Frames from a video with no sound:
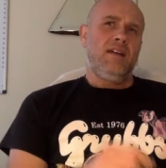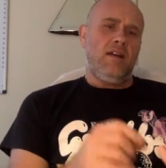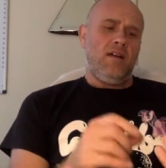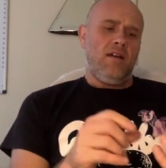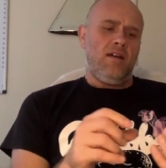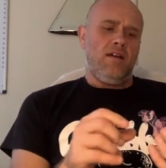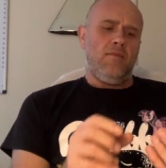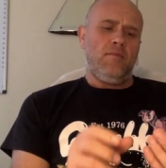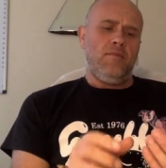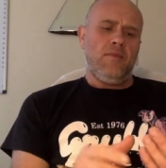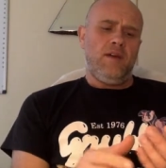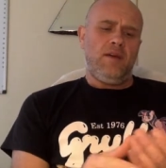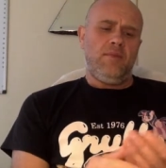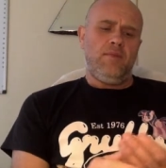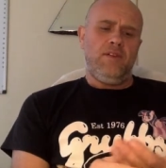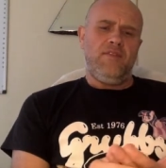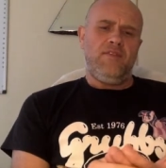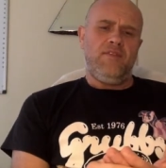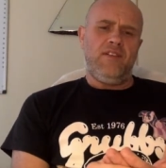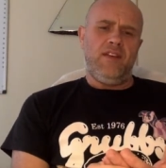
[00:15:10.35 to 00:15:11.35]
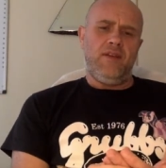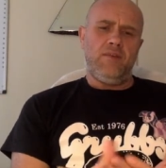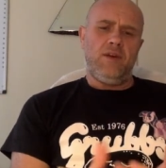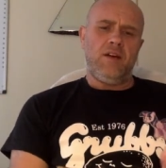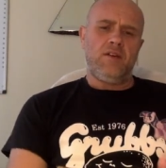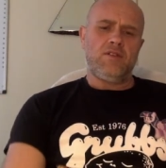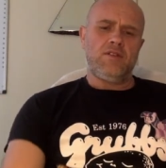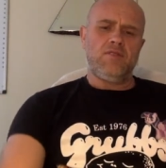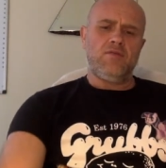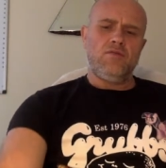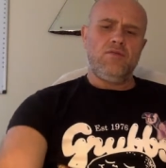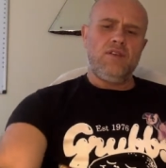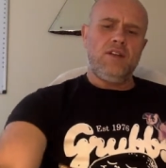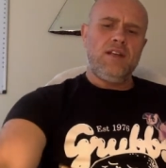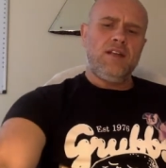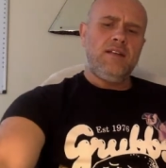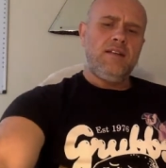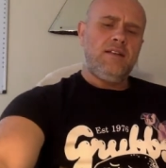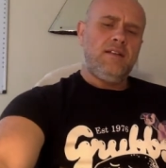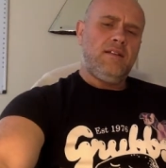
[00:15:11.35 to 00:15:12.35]
um, maybe females are
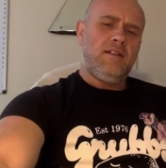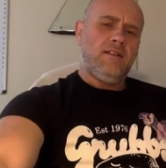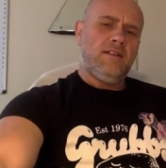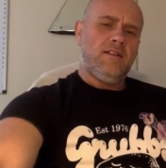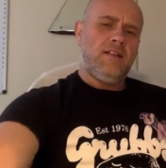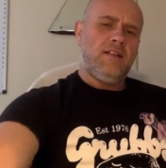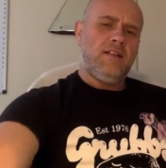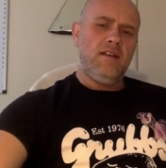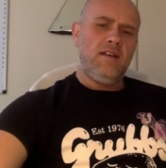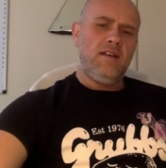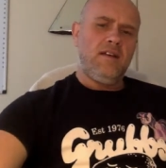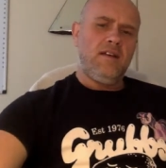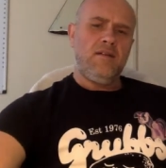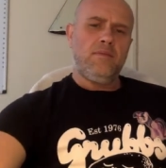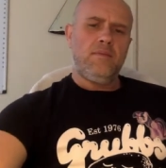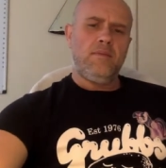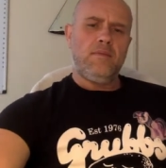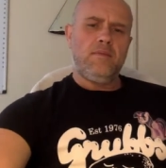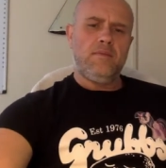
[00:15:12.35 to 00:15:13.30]
running the um,